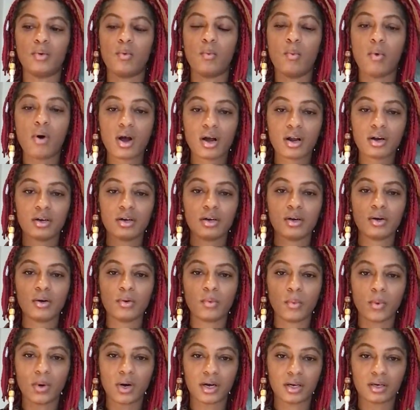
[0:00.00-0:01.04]
Water,
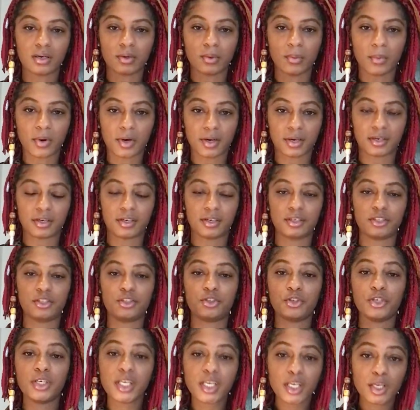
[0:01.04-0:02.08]
water, water.
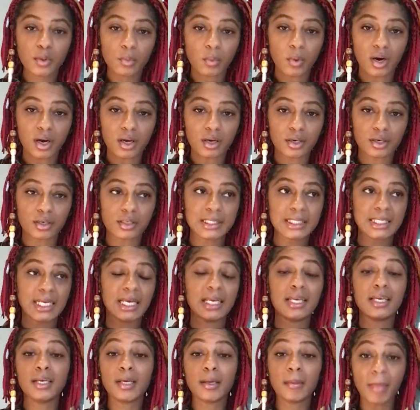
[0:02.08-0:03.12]
Drinking water,
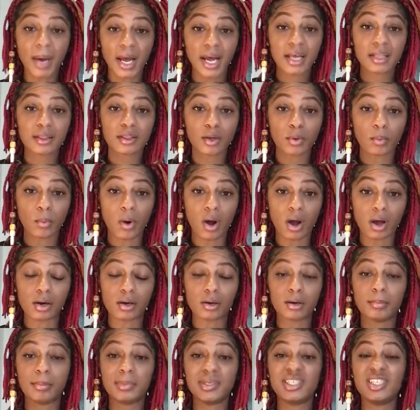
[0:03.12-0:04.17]
taking a bath in
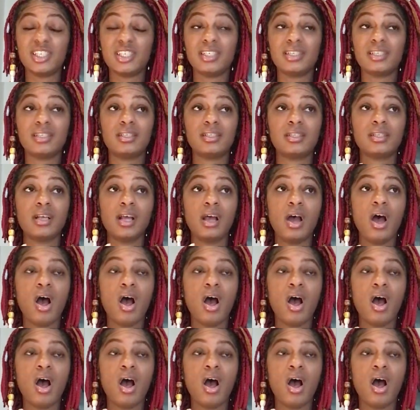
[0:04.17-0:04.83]
water, but just